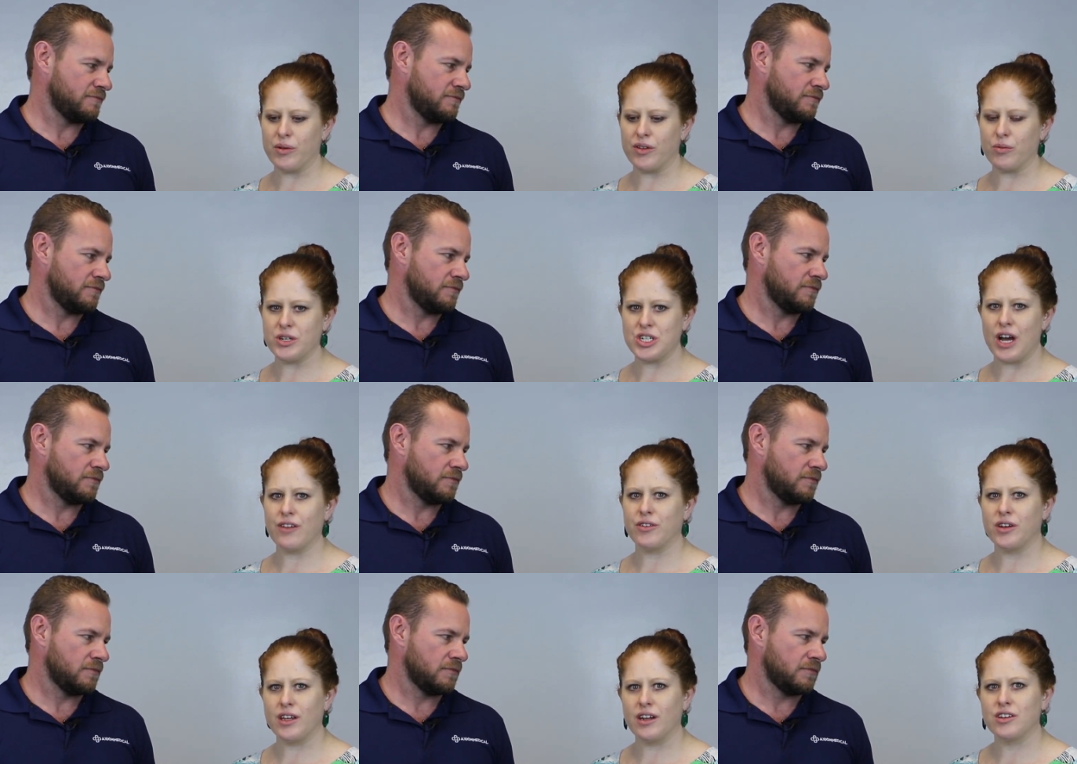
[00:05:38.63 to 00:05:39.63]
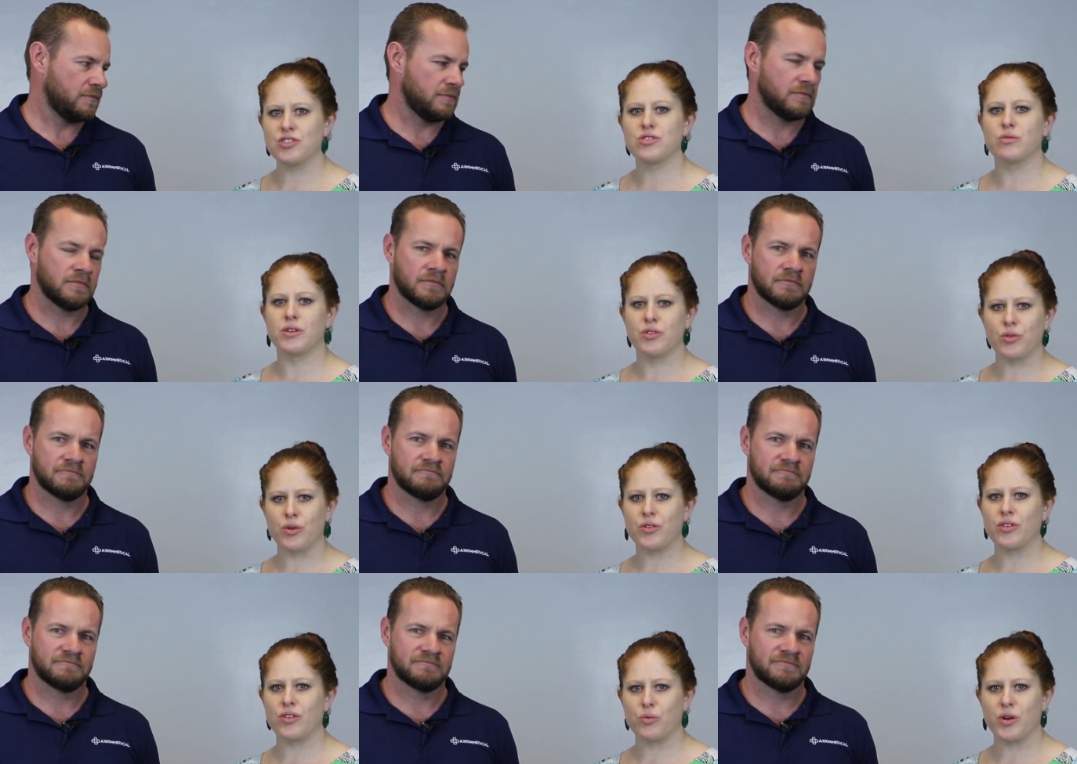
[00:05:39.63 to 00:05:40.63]
Speaker 1: please reach out if you need additional
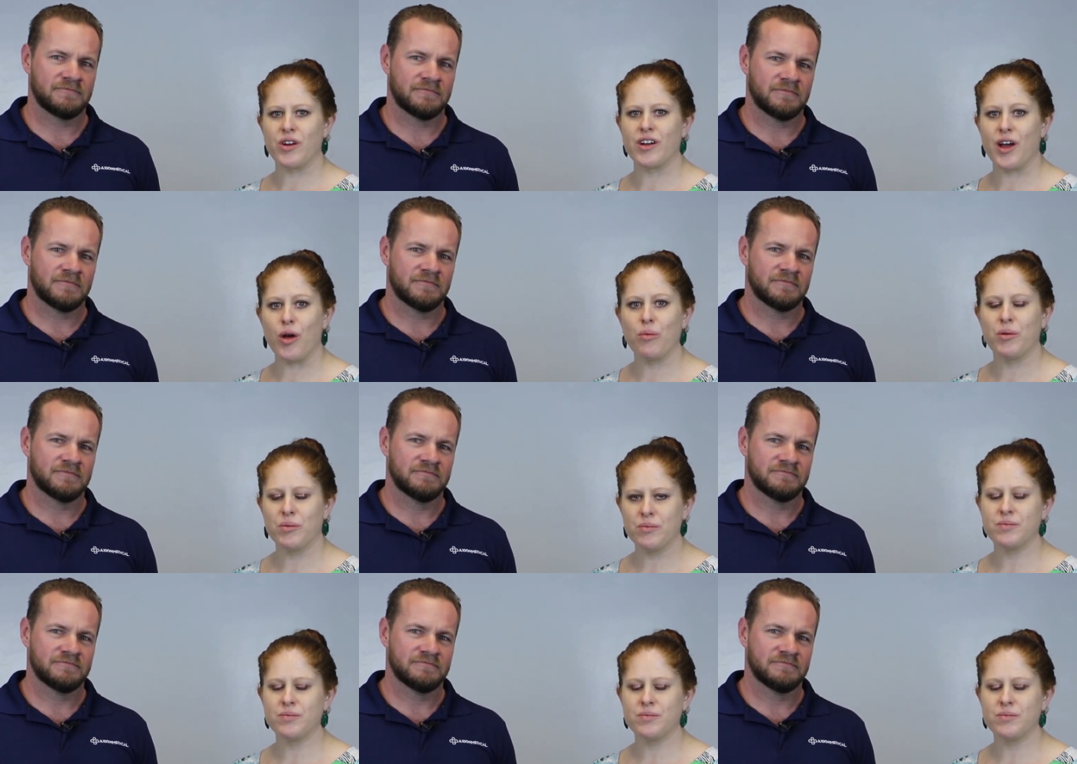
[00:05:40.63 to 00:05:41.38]
resources. We're here to help.